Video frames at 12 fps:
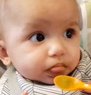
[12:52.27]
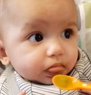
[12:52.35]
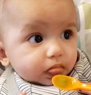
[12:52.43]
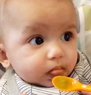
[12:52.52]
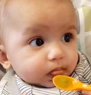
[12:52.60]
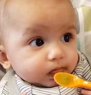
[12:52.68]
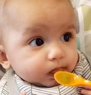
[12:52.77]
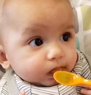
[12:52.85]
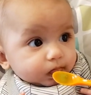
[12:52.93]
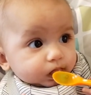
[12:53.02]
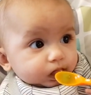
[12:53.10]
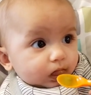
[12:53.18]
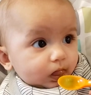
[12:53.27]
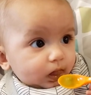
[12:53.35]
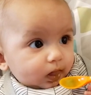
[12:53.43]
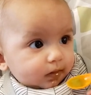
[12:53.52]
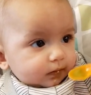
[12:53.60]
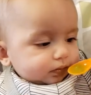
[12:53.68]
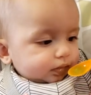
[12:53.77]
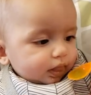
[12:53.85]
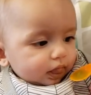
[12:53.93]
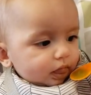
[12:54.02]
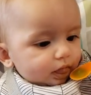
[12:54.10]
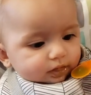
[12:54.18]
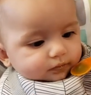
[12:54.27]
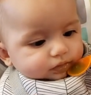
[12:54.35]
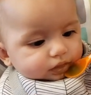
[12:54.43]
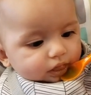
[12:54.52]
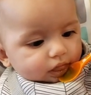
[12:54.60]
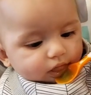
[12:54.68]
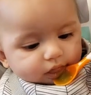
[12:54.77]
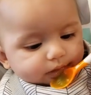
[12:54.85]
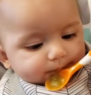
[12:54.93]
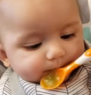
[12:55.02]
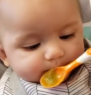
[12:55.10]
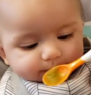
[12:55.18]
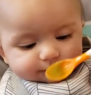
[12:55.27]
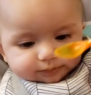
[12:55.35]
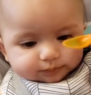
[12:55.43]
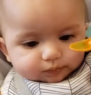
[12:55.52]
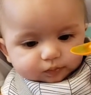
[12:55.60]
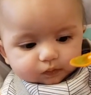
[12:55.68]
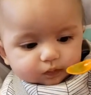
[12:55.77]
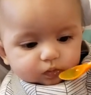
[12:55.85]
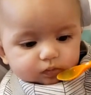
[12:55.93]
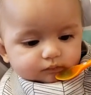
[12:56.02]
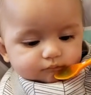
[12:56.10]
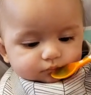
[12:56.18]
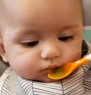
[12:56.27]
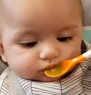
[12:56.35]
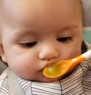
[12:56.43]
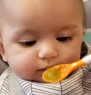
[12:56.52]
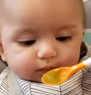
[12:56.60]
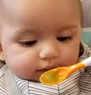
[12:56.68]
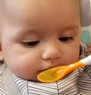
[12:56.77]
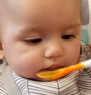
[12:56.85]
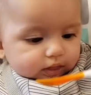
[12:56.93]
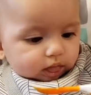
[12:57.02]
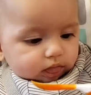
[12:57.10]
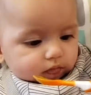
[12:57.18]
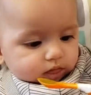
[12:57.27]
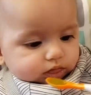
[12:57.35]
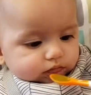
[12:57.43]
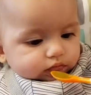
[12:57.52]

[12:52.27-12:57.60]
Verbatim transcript: were waiting for the okay from the pediatrician because it was supposed to happen at our last